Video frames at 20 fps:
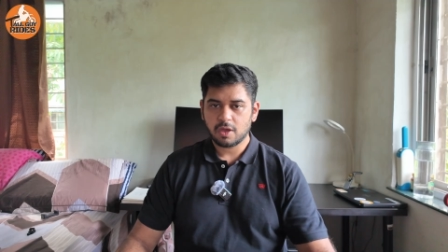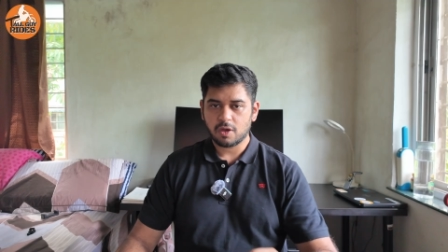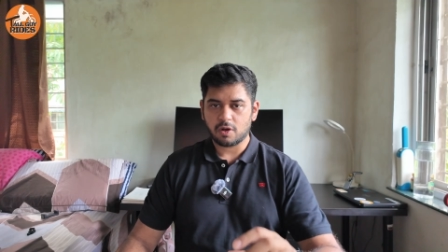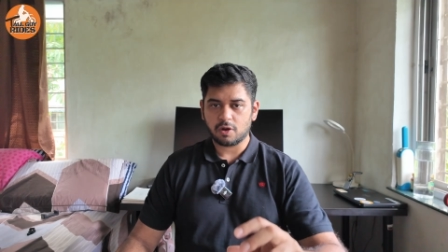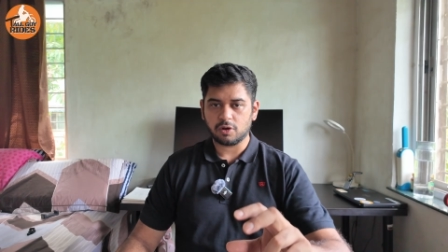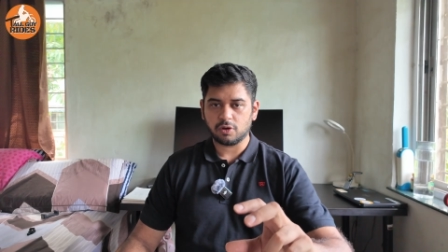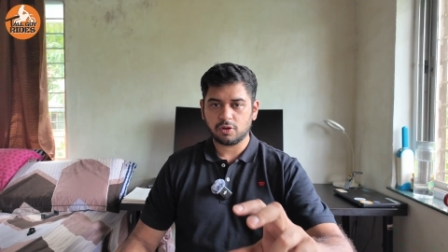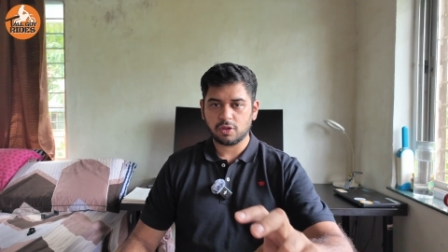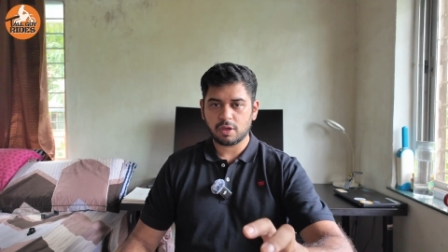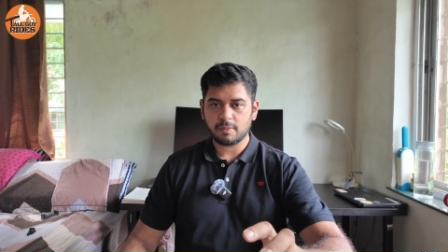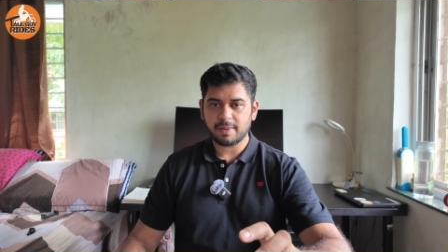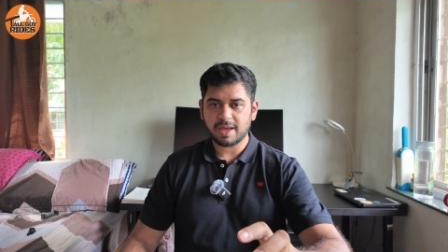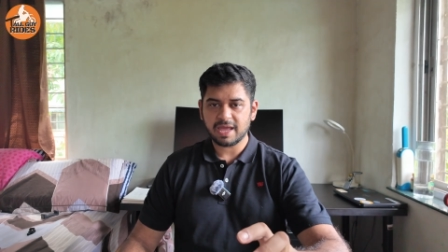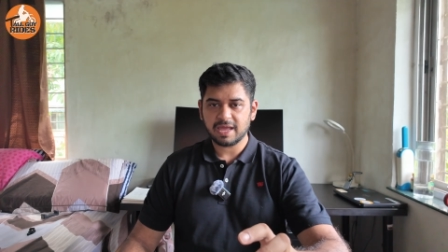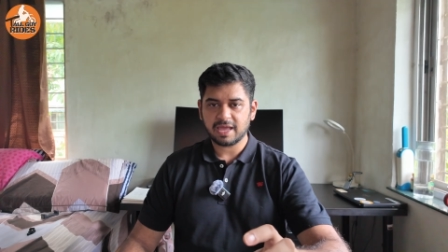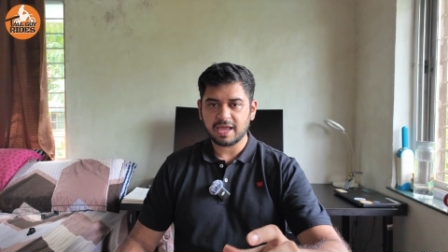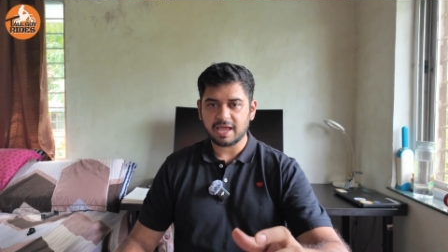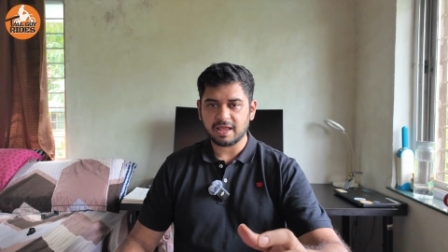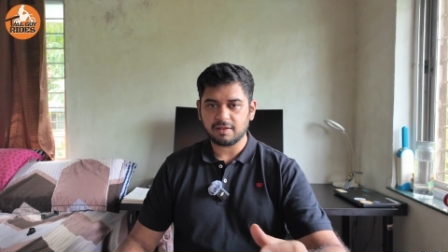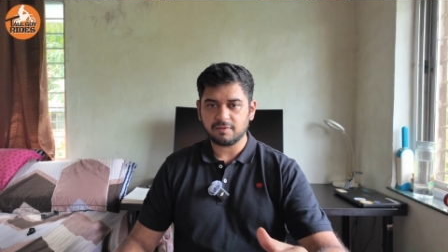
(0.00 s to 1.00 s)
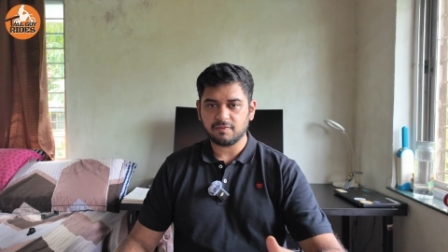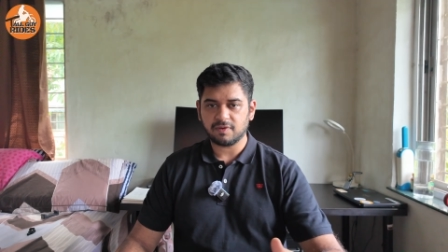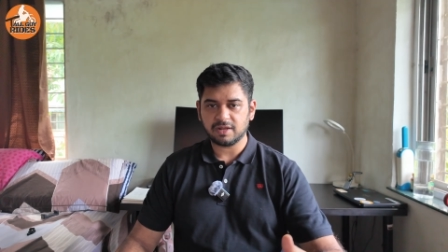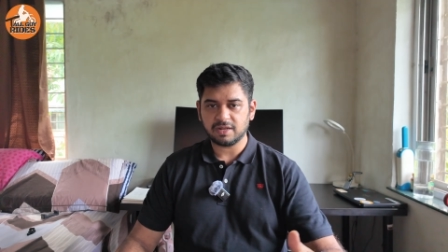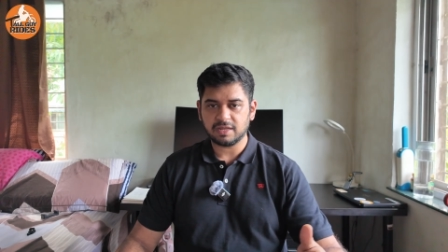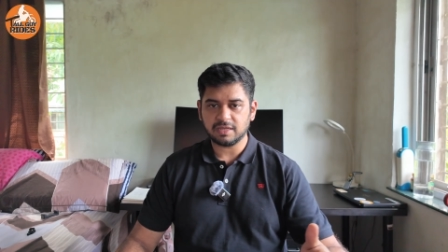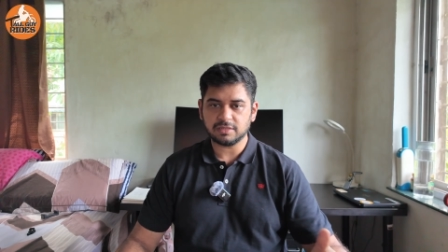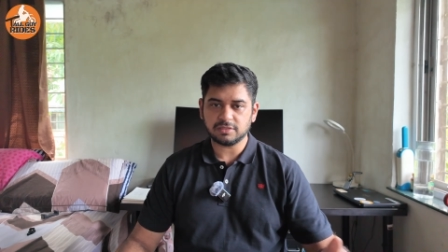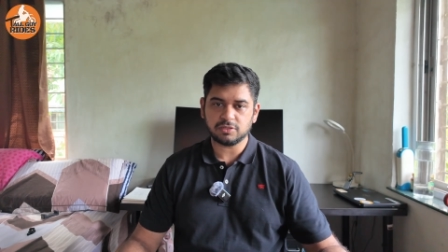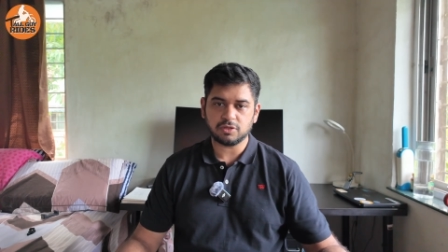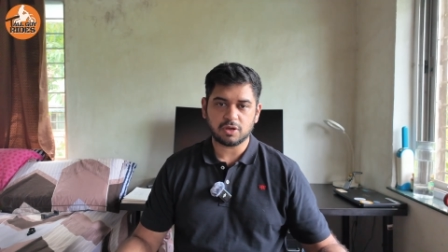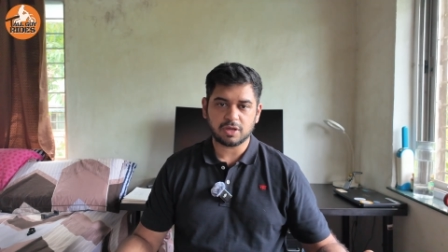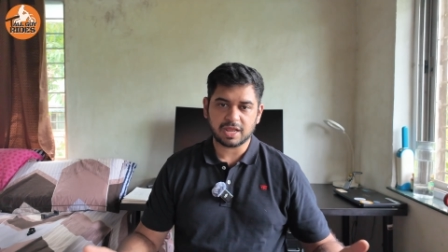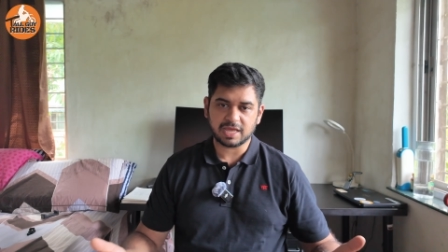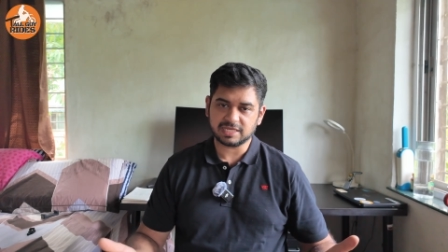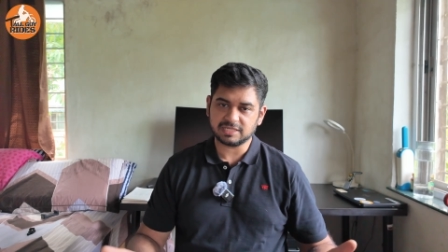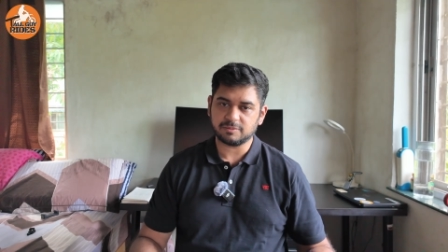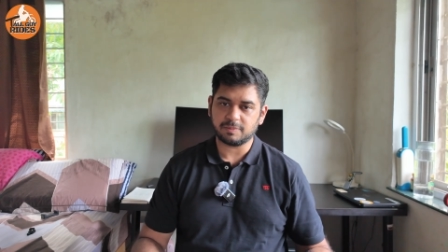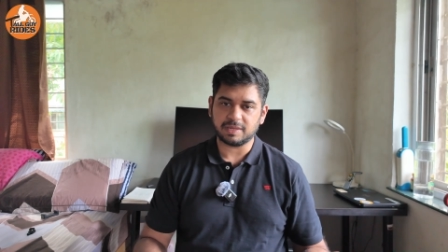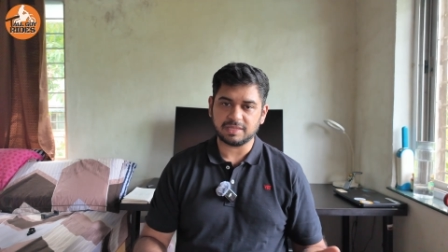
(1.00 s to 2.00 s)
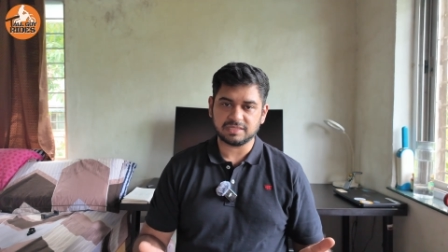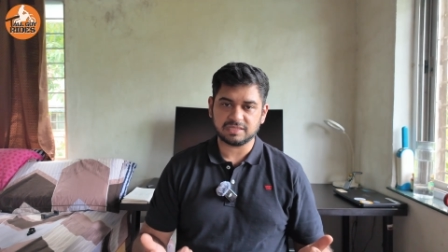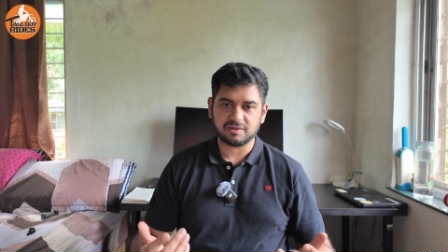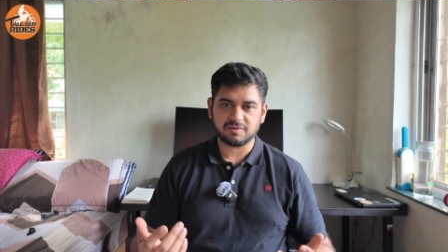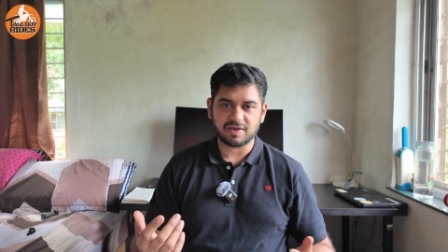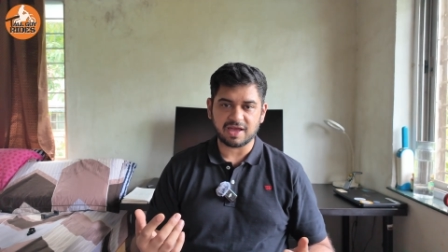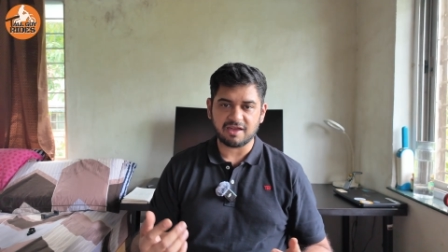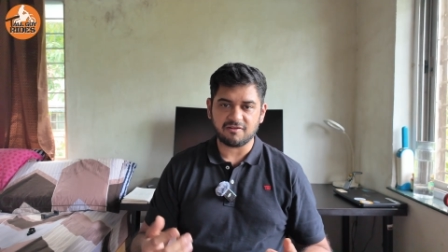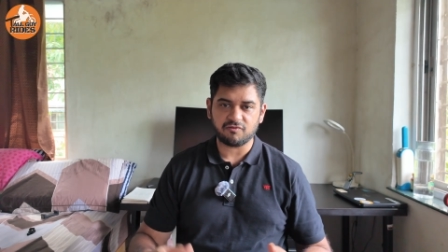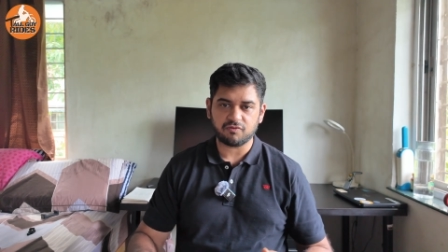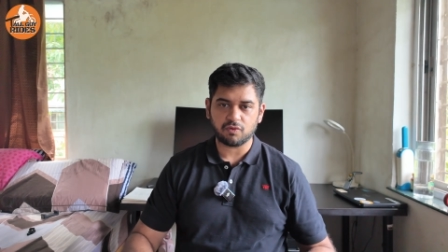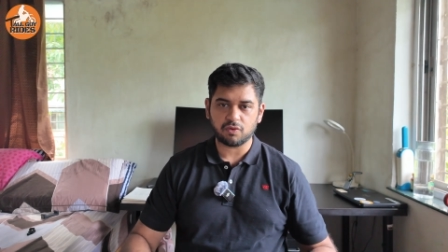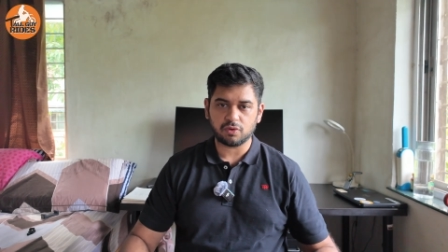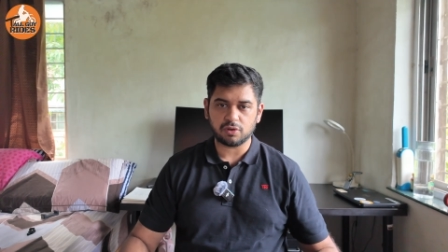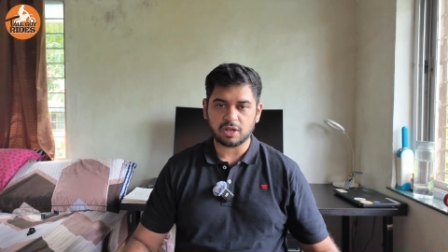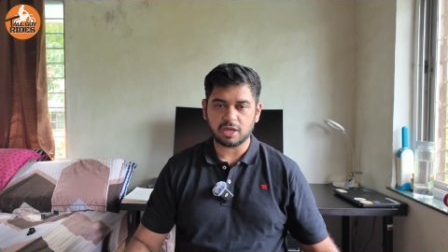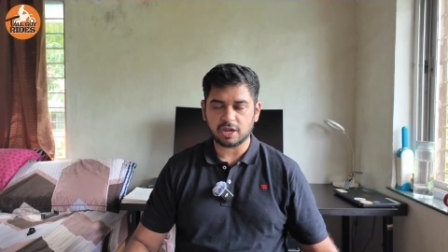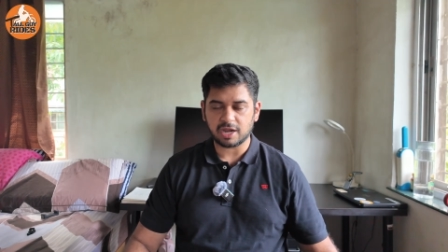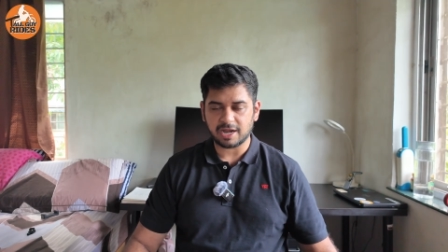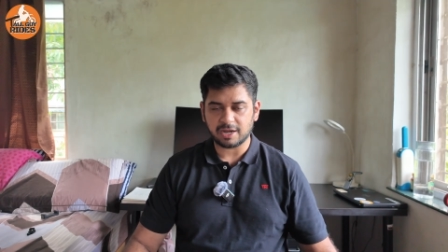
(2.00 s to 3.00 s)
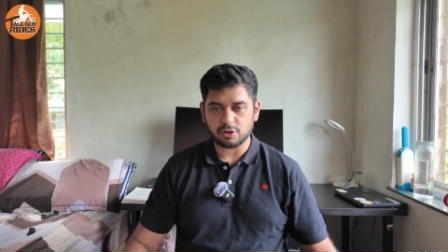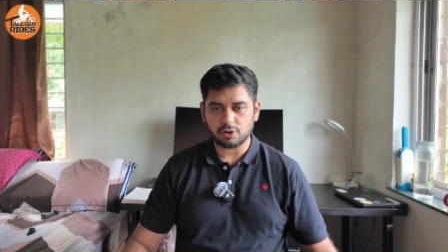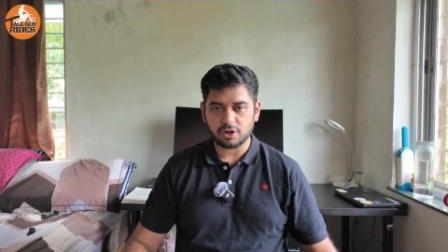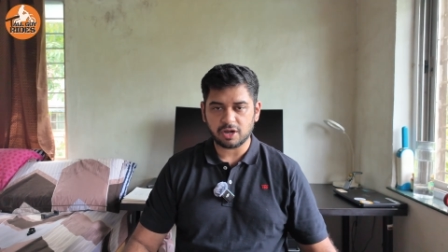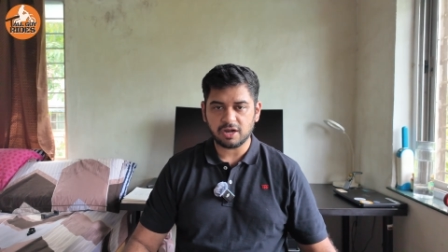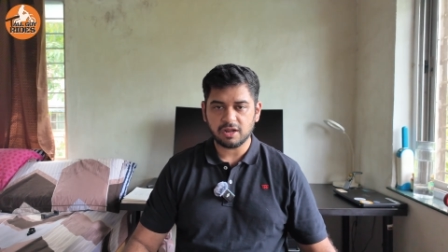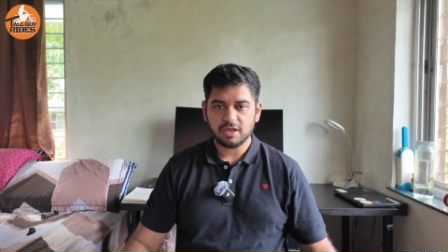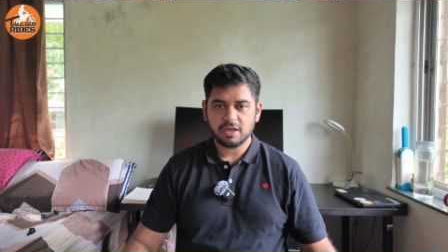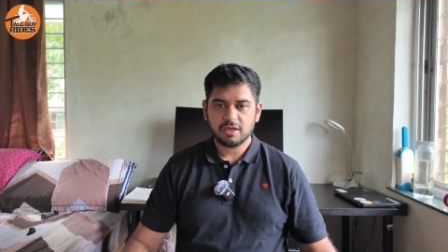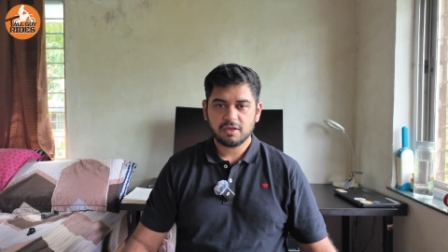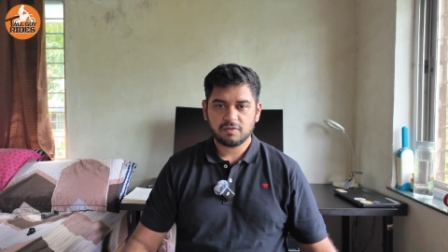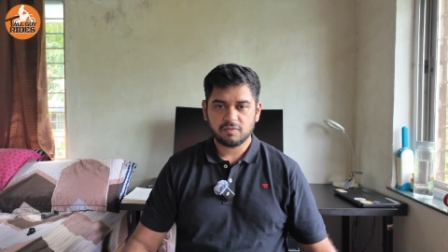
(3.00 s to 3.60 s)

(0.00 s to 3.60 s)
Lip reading: onto your bike, and one is your expensive iPhone or Android